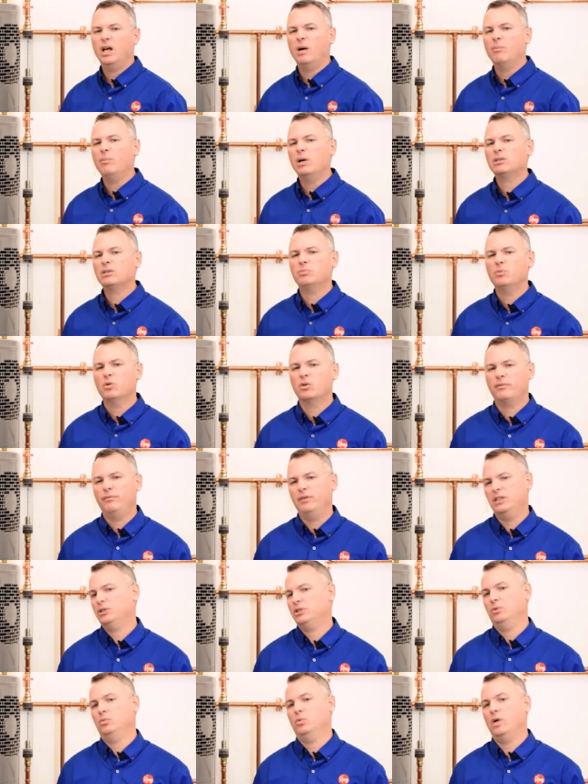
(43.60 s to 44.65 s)
A much more
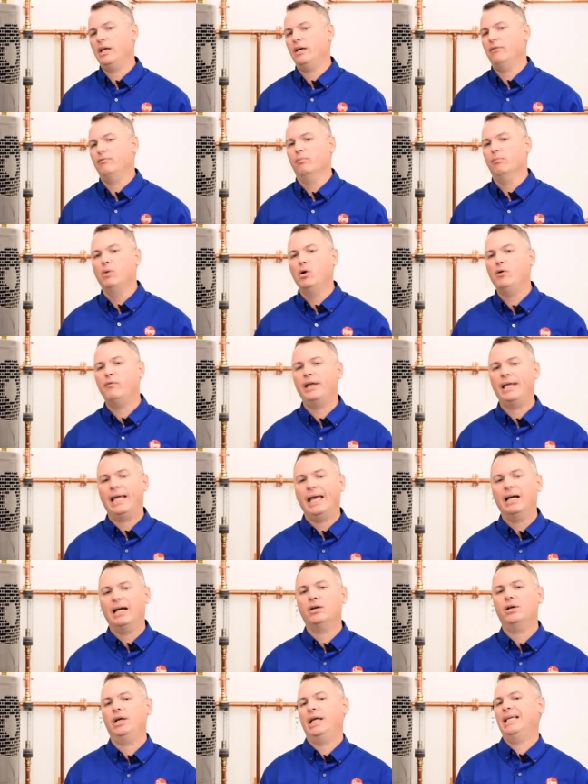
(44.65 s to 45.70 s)
efficient way of moving
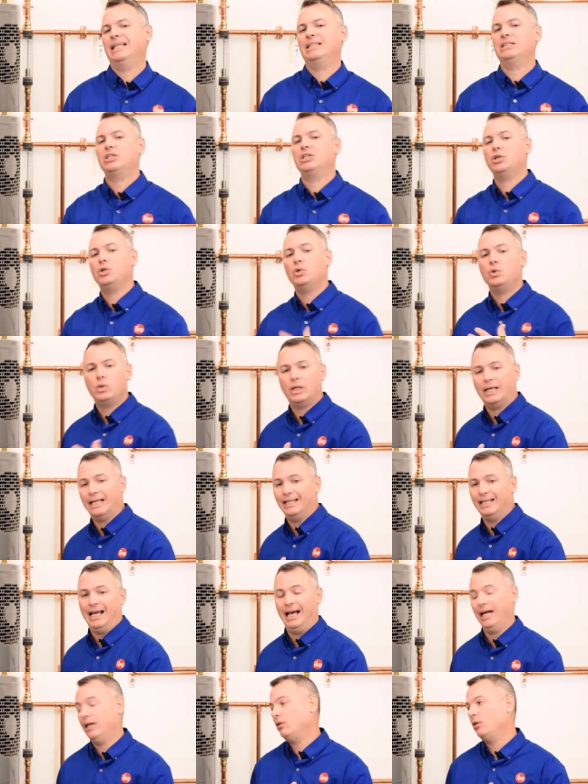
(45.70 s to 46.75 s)
air into and
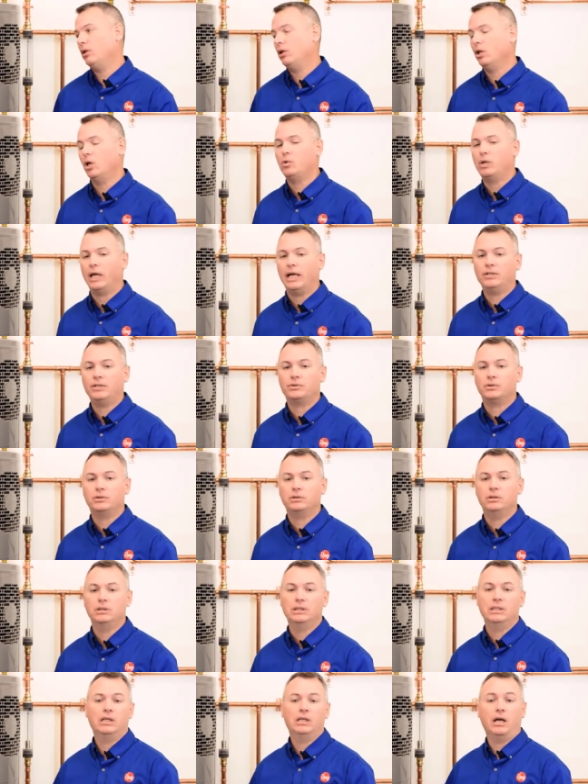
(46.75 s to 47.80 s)
out of the
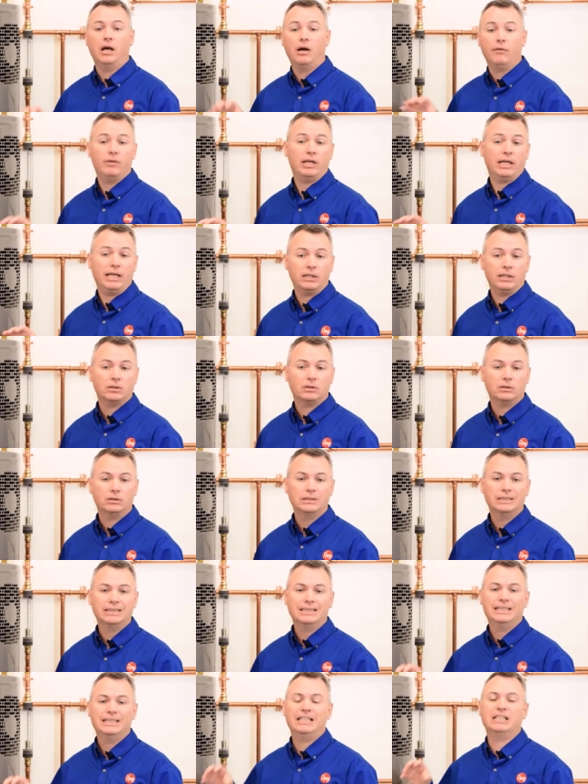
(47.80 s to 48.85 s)
location of the heater
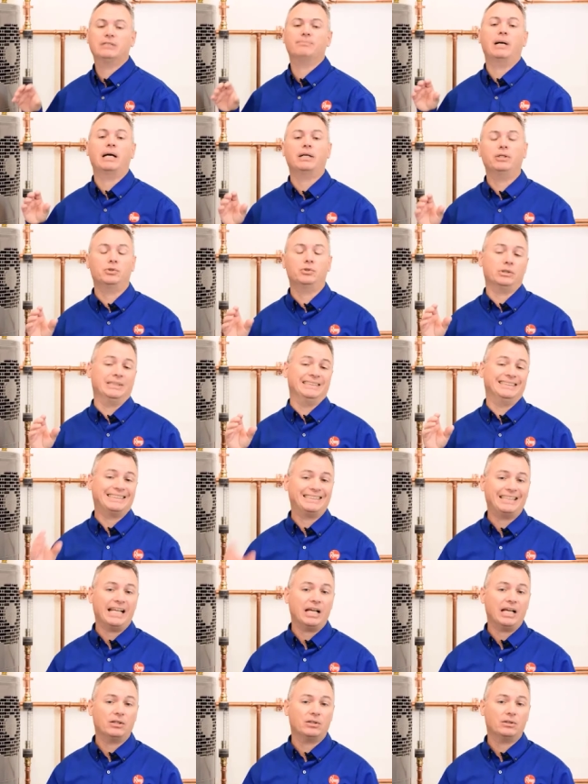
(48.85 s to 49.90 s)
is by using
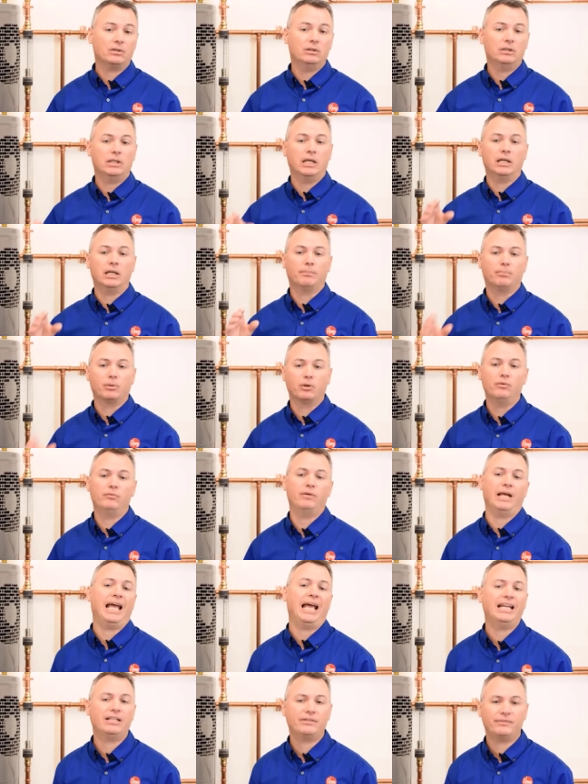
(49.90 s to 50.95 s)
standard and approved
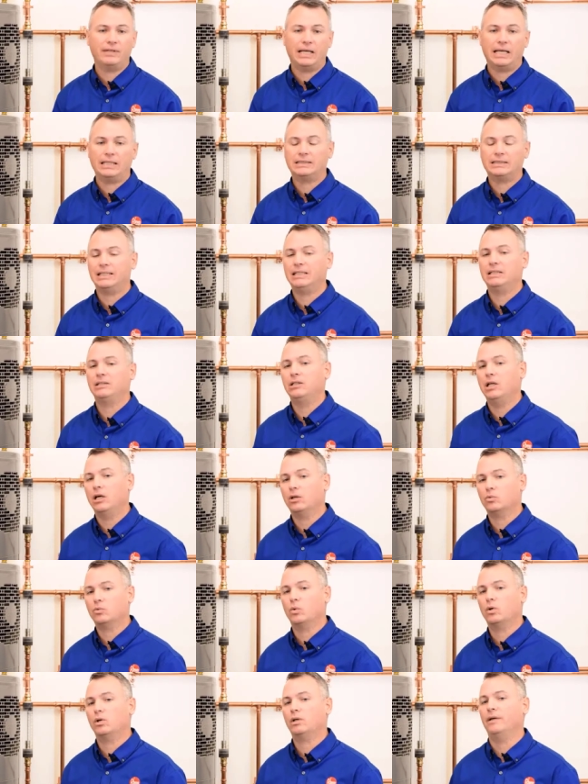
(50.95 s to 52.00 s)
HVAC
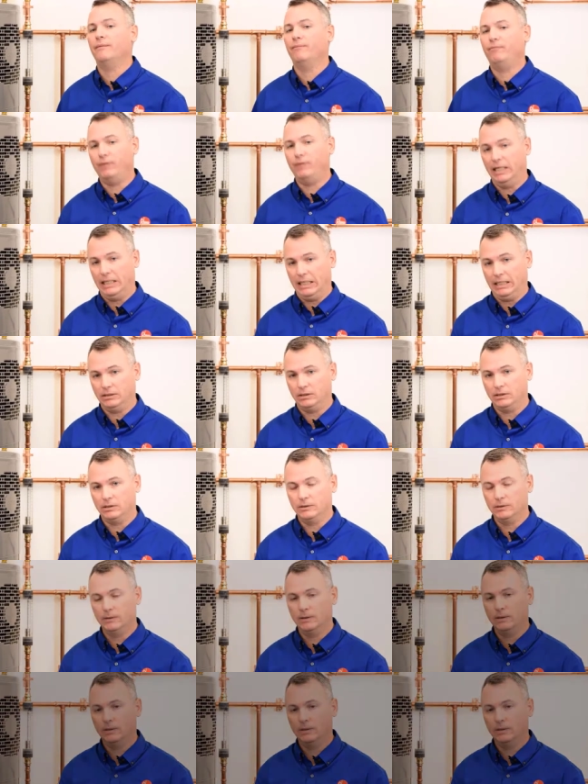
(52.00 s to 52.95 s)
ductwork and fittings.